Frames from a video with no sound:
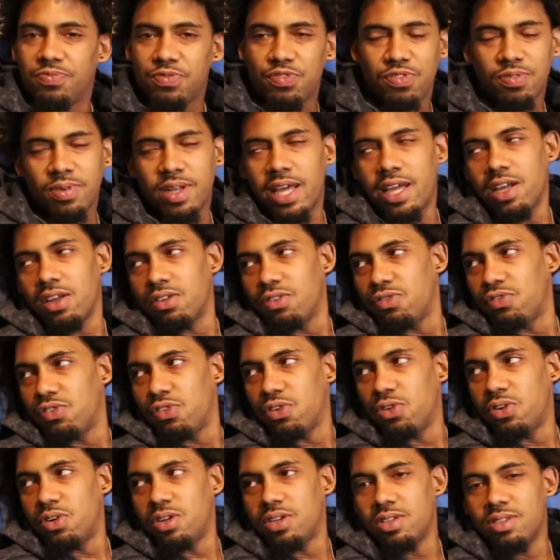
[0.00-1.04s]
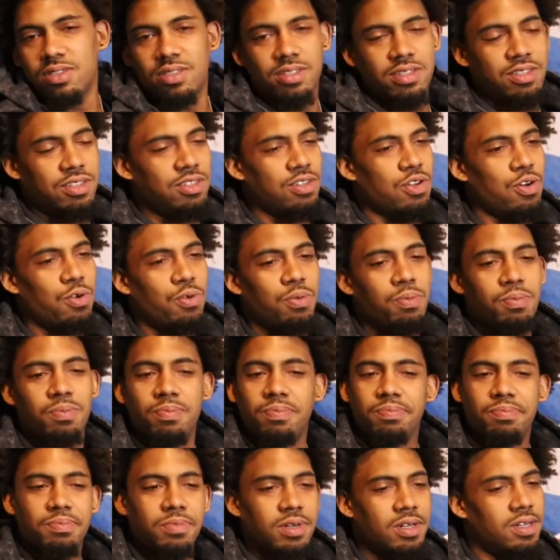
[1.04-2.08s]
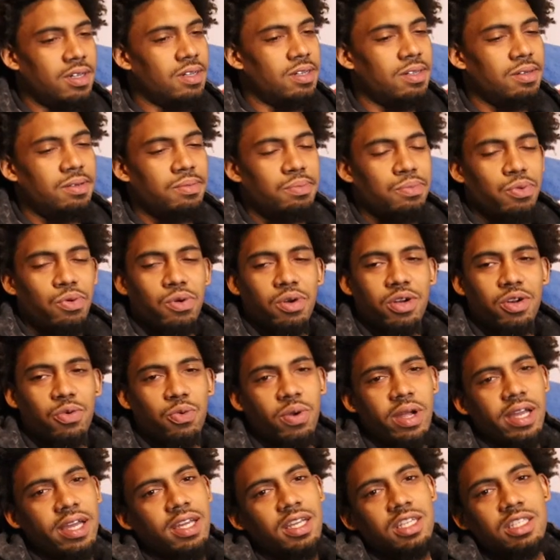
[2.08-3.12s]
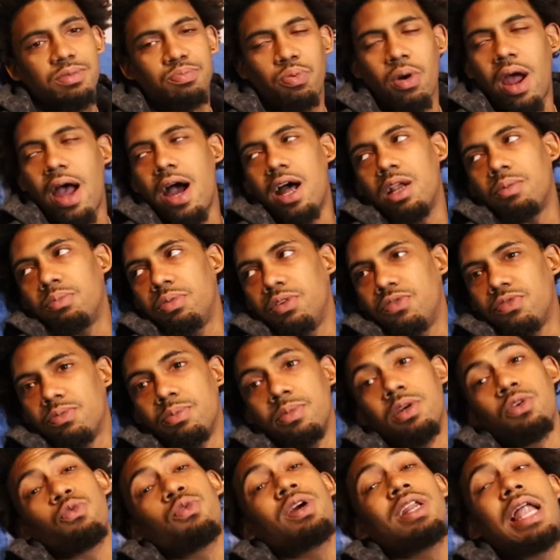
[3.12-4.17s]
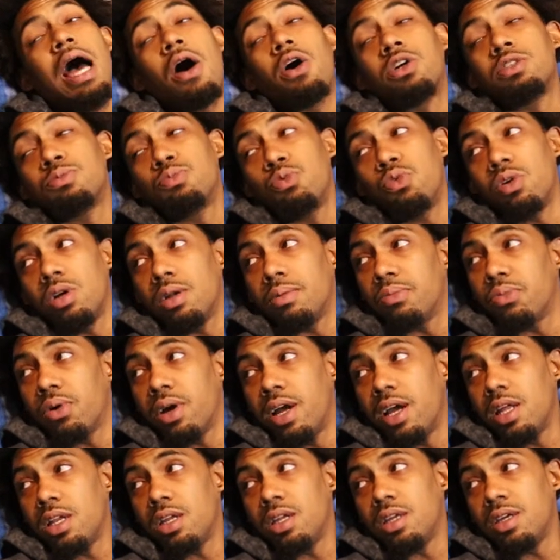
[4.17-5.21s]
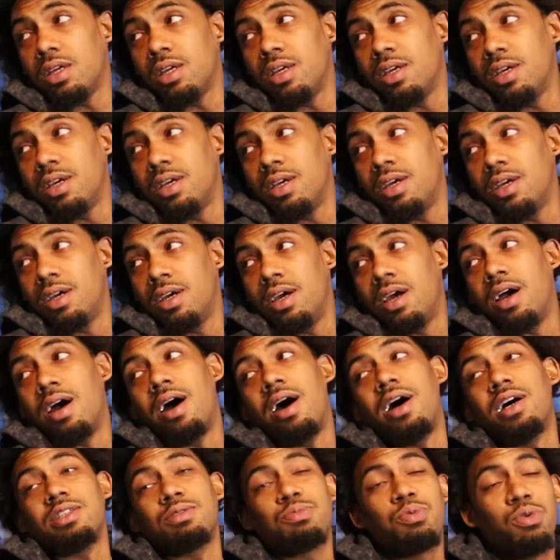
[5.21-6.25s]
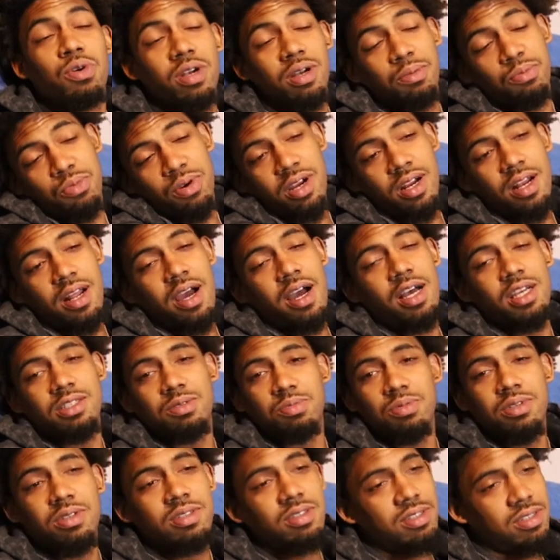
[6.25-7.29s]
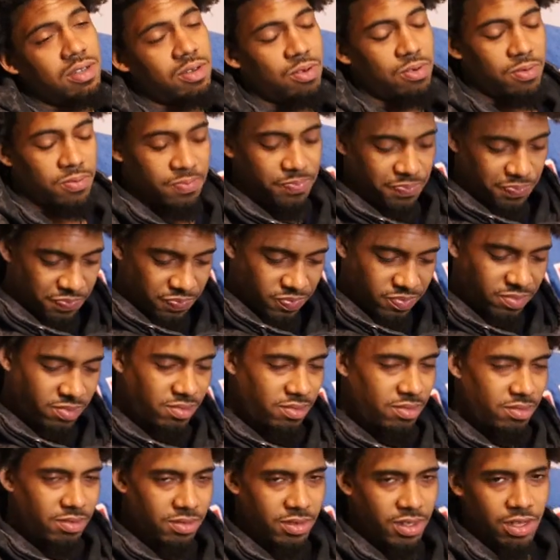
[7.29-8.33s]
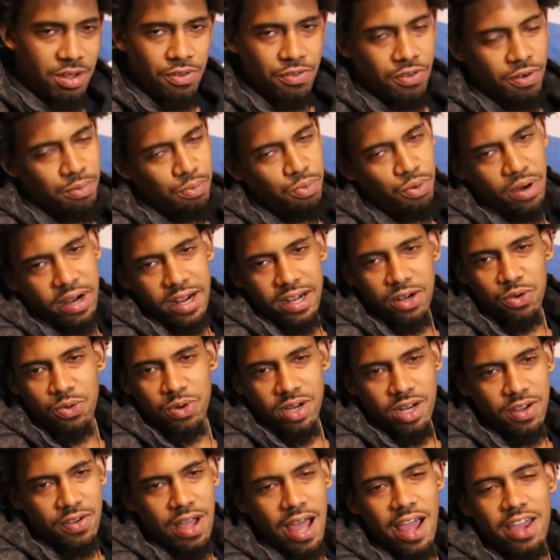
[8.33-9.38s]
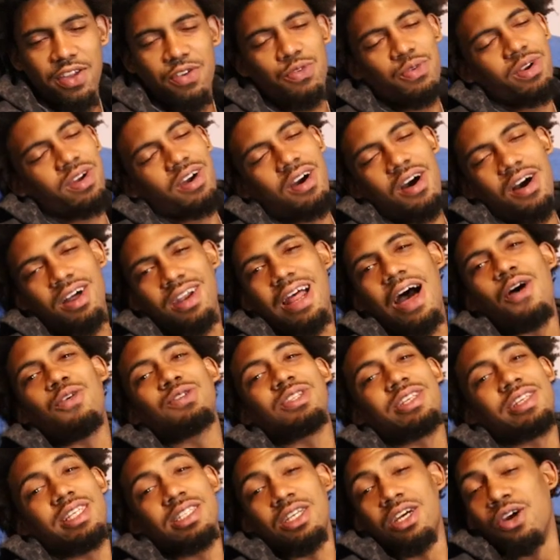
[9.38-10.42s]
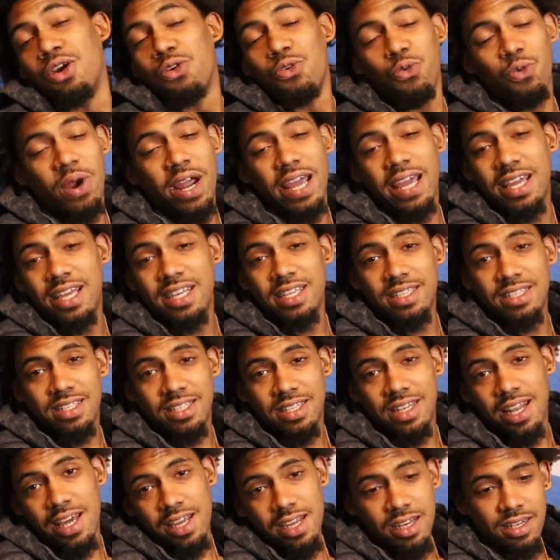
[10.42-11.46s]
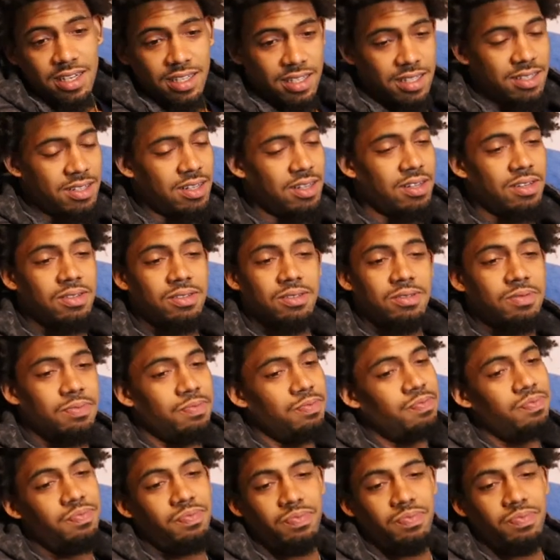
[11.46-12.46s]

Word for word: from Lakeland, Florida. You know, uh, born and raised, proud to be from here. Really, I was born in Brandon. Okay, okay. I was born in Brandon Hospital, so from Brandon, whatever how you want to call it. I was raised in Lakeland. Um,